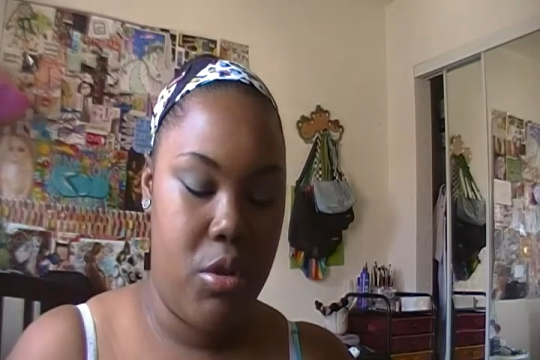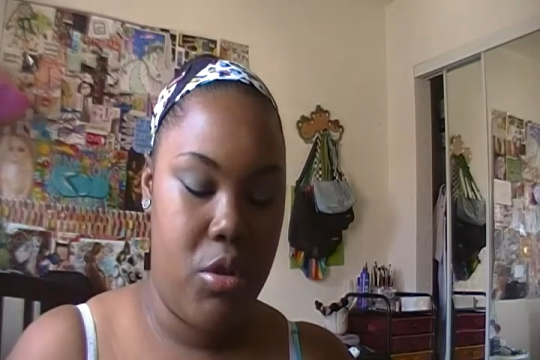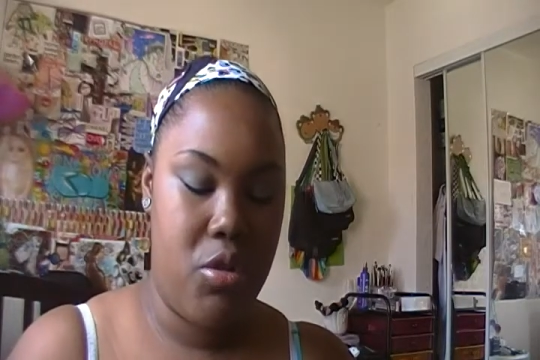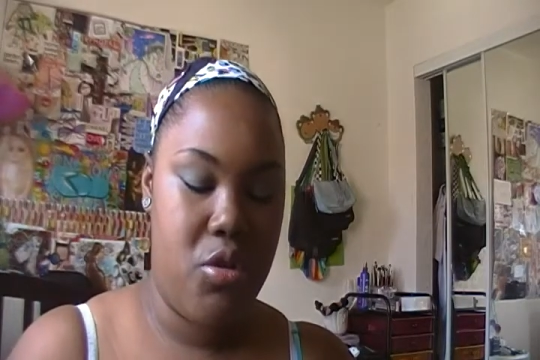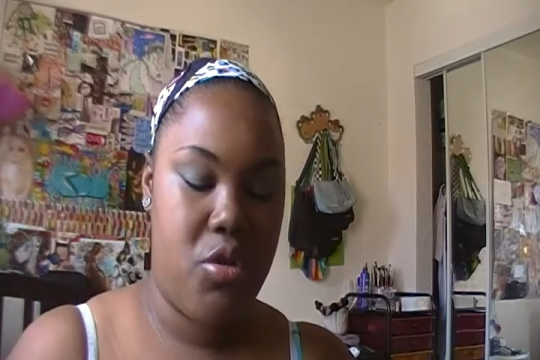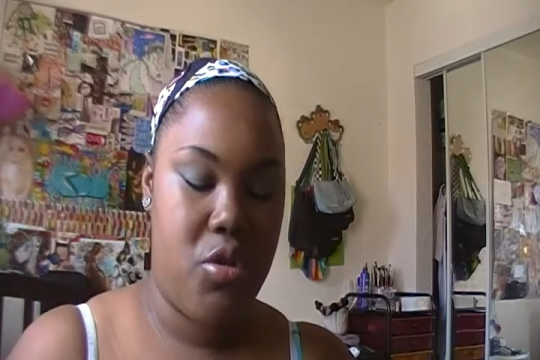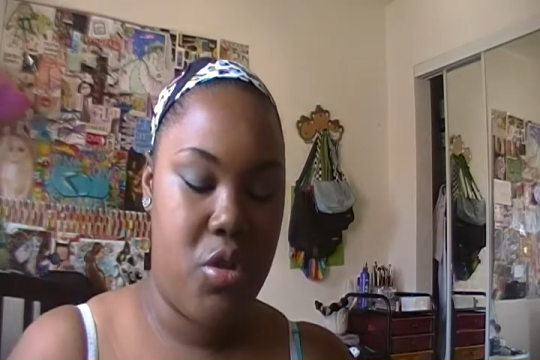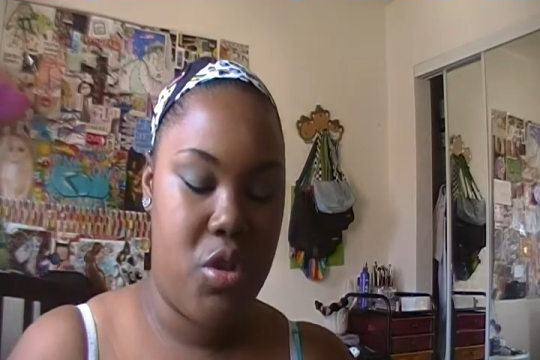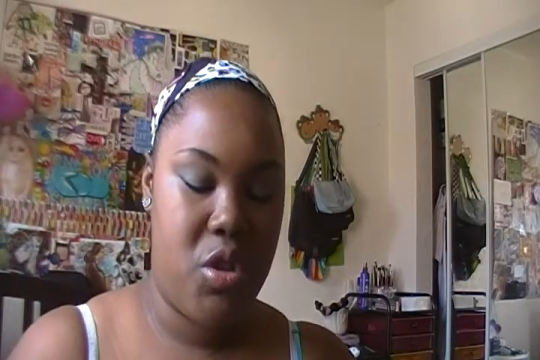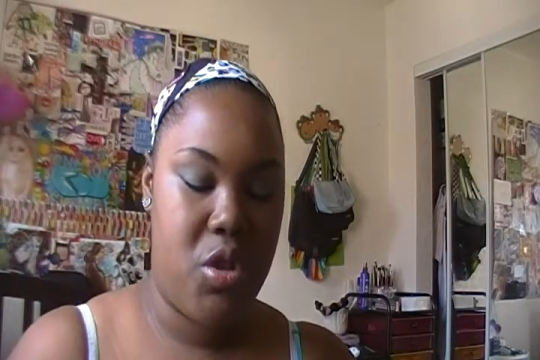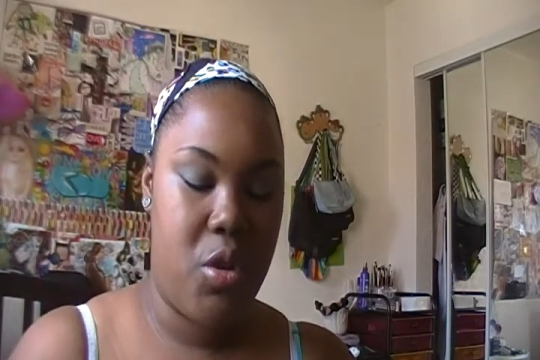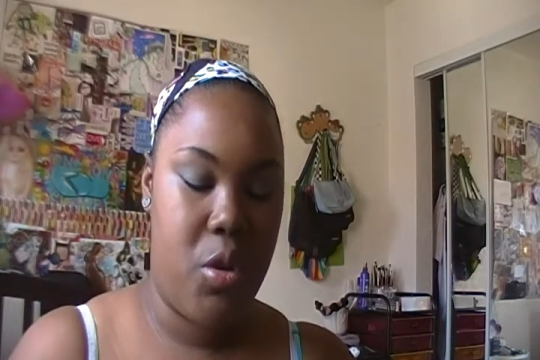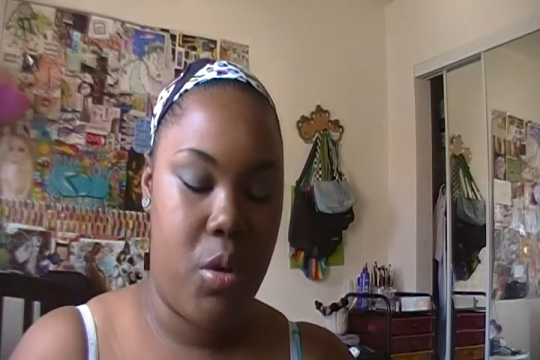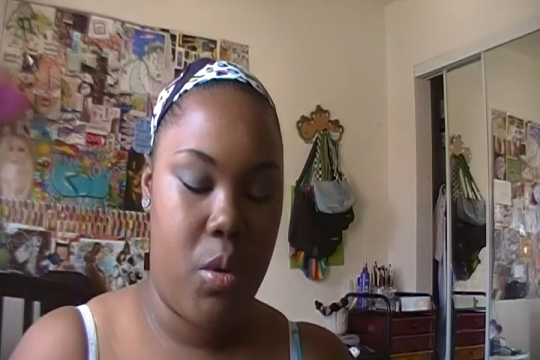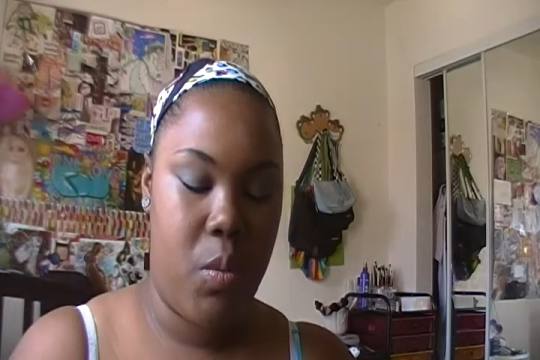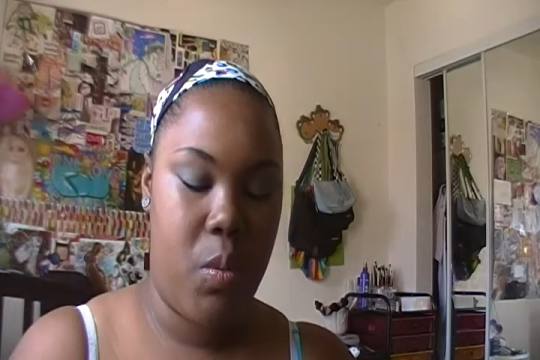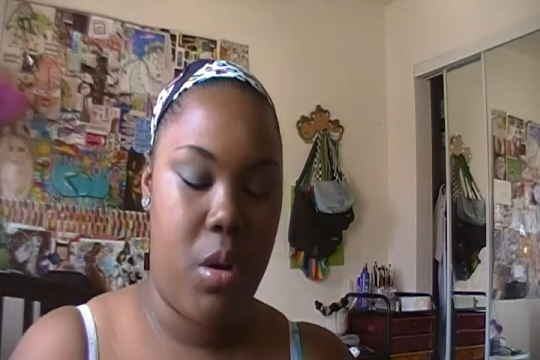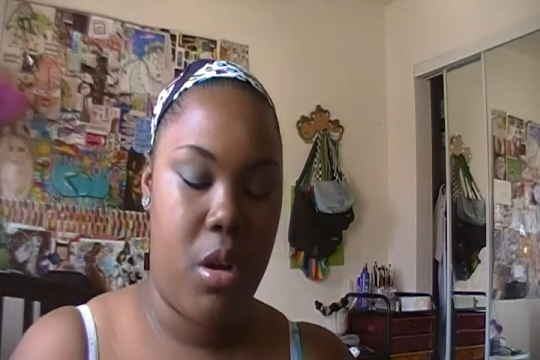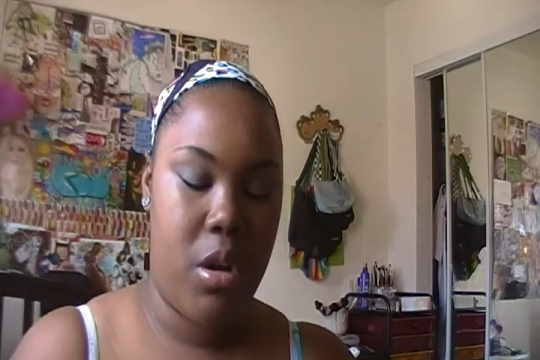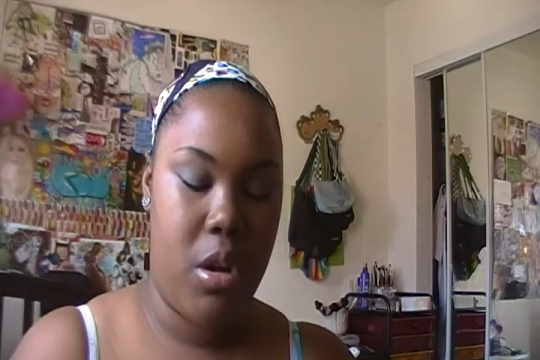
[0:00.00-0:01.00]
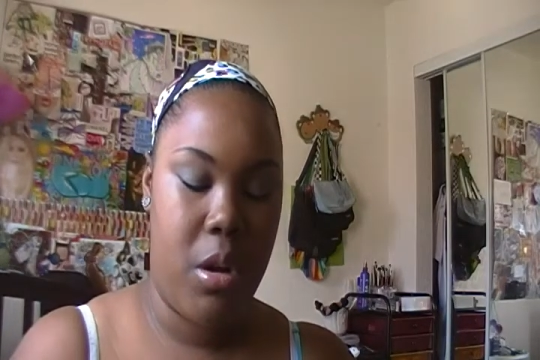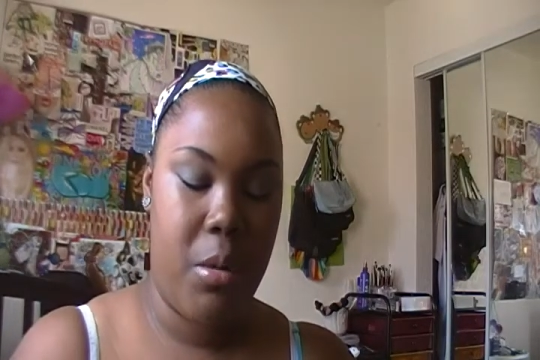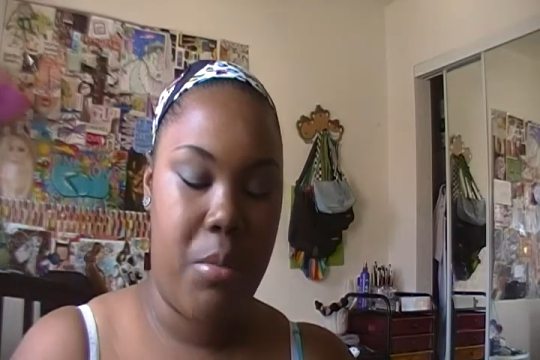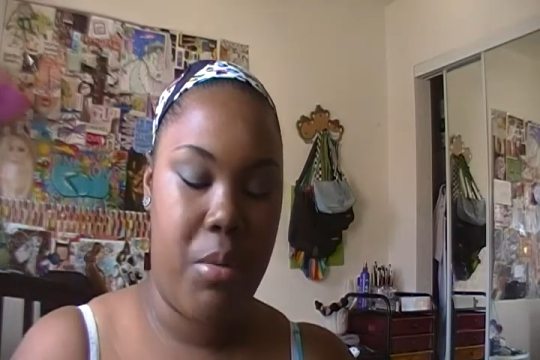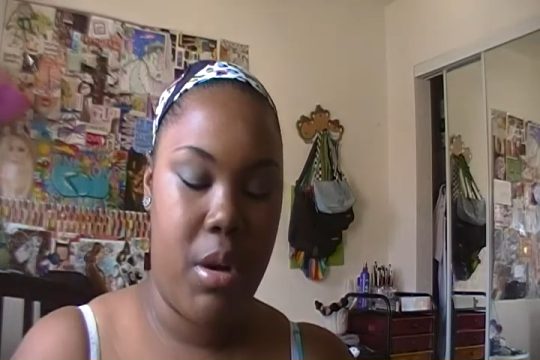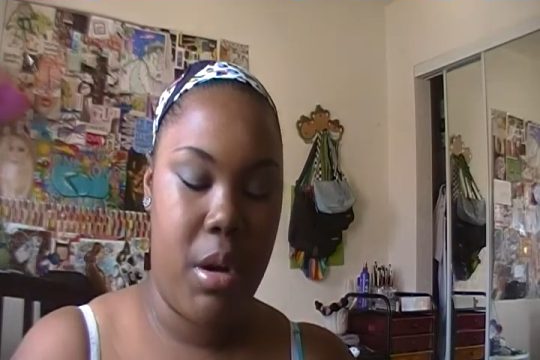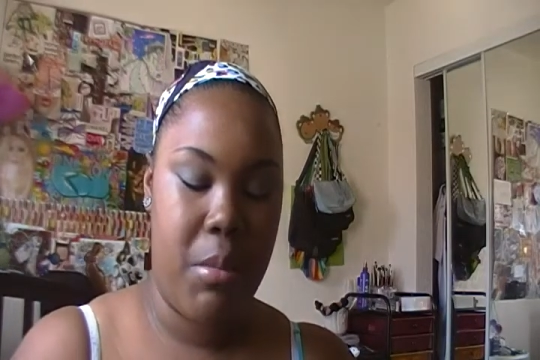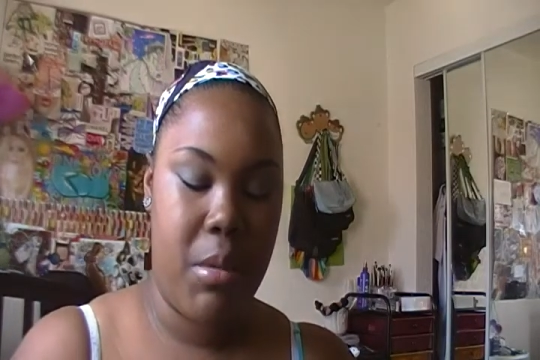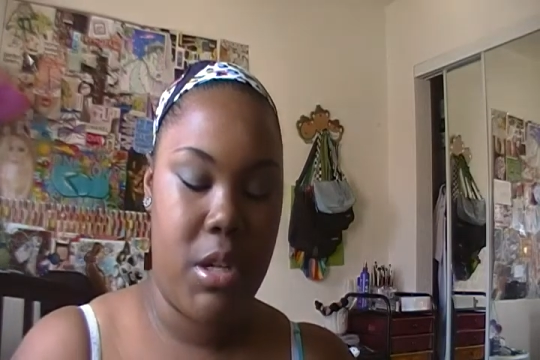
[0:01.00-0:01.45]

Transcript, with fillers: neutral, so it would work on pretty